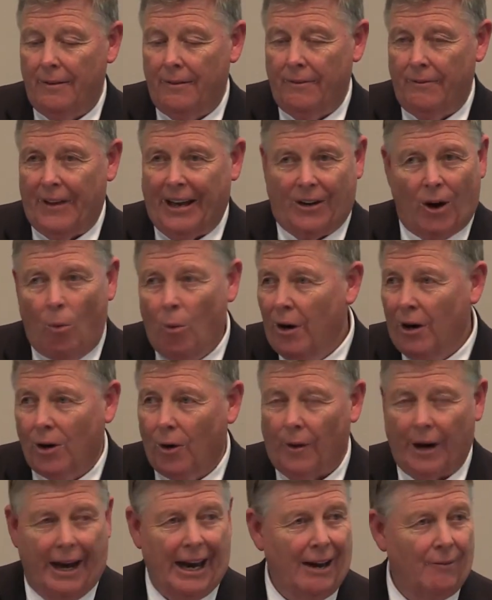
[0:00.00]
They don't want to
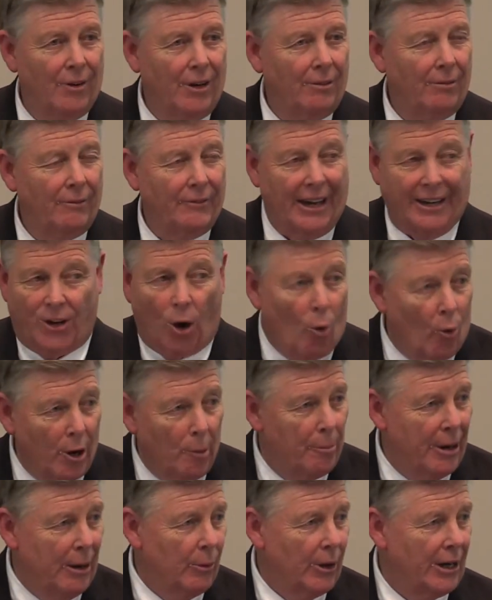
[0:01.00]
go to heaven. They don't want to
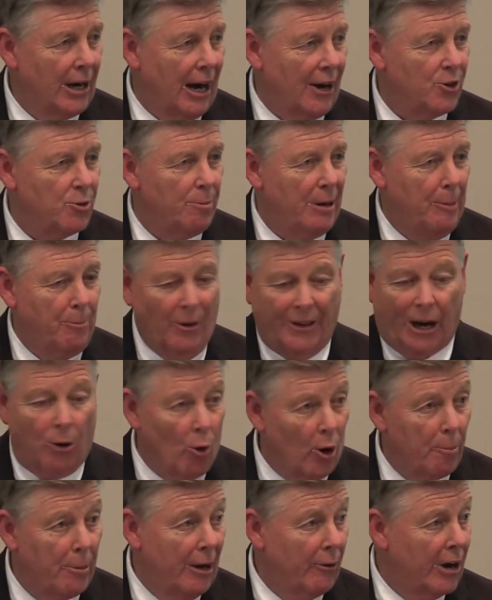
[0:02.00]
be with God's people. They don't
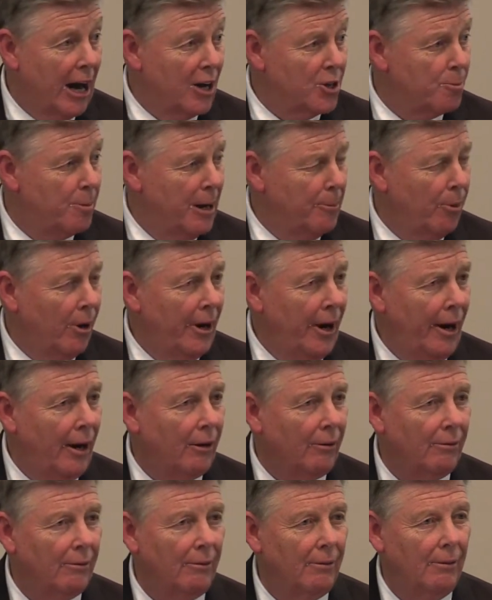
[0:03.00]
want to be with God's people here.
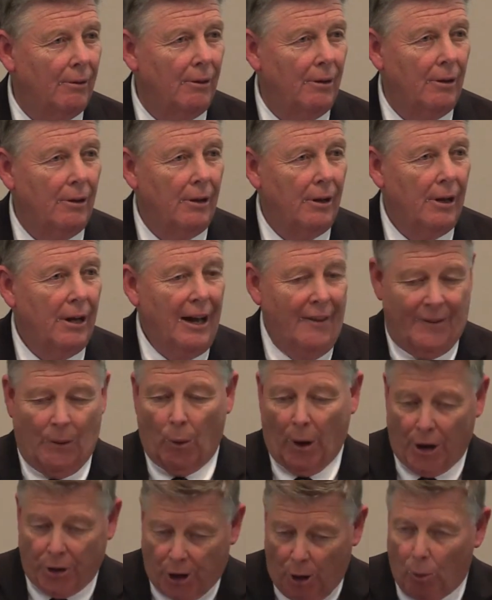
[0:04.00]
They
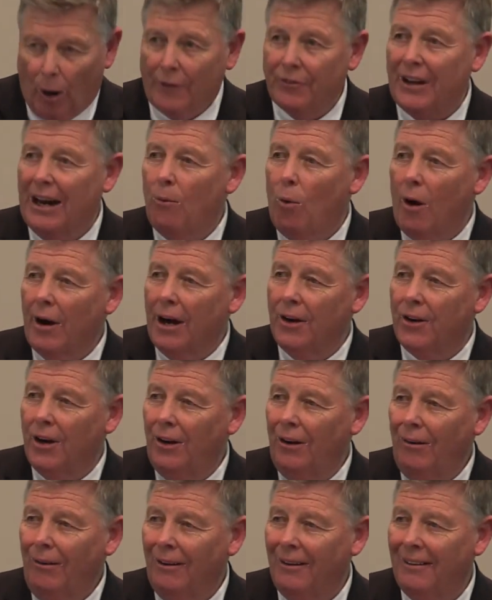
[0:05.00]
want to do what they want to
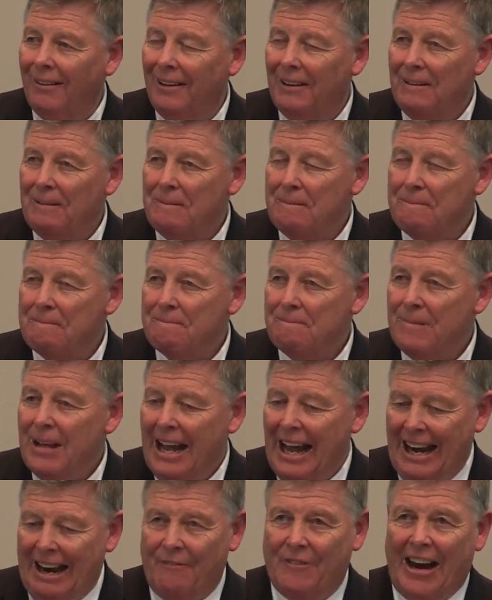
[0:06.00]
do.
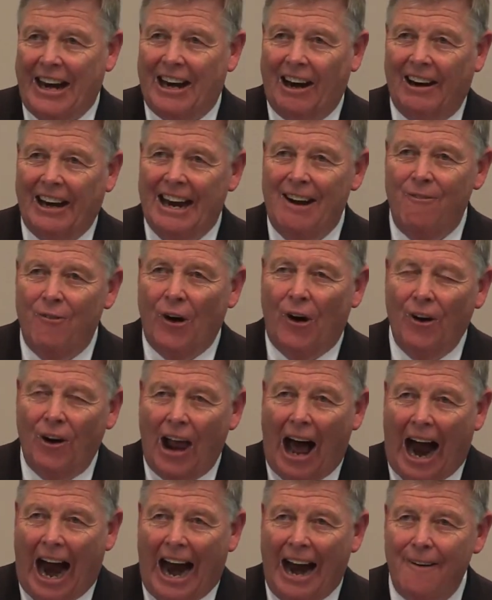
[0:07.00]
And if they can live their
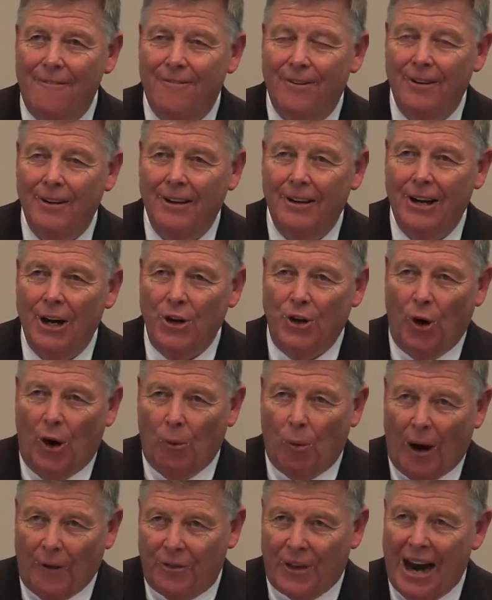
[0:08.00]
life doing
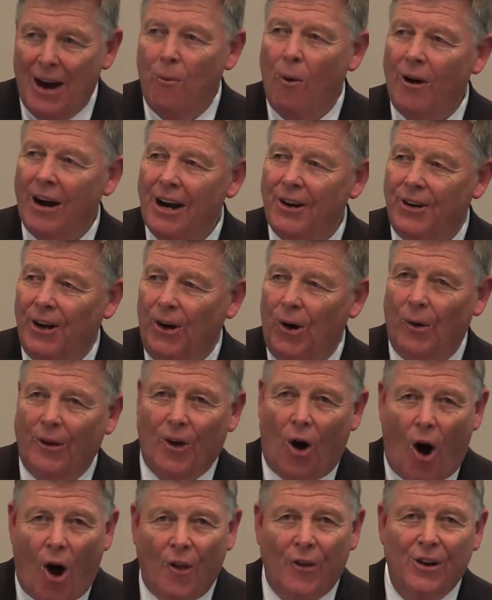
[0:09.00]
what they want to do with
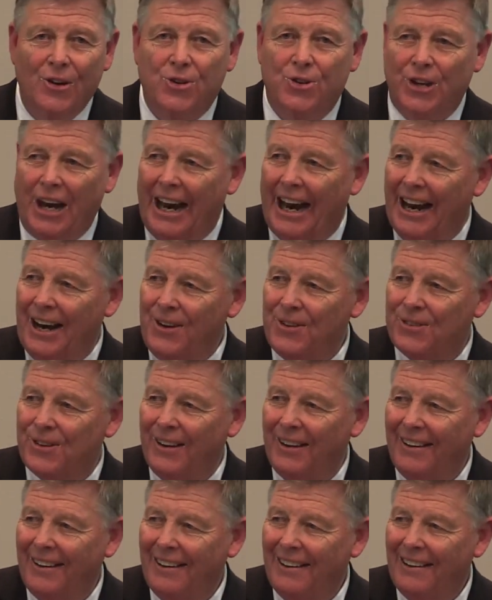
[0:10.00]
all their sins
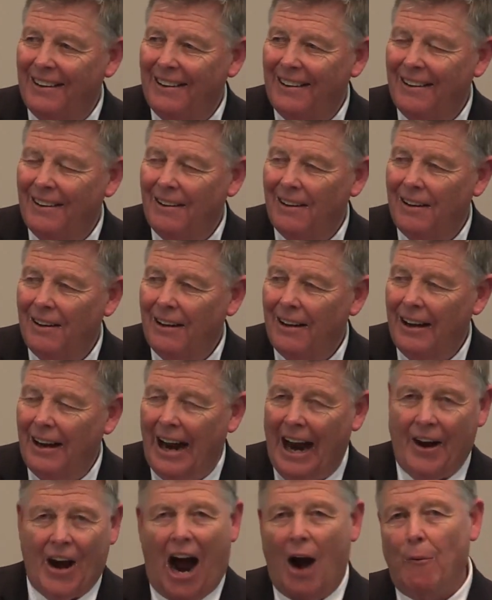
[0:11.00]

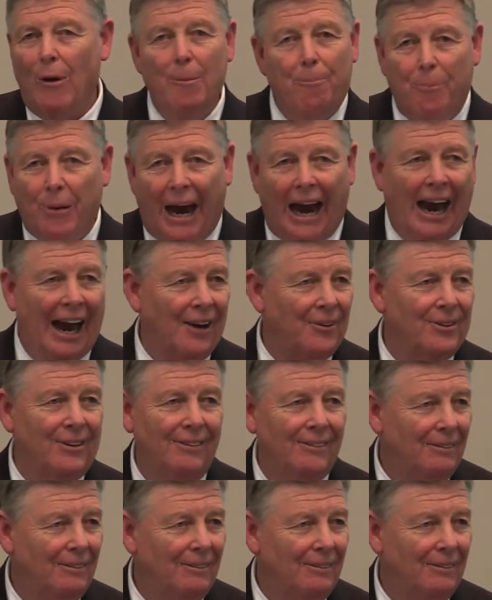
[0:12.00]
and not repent,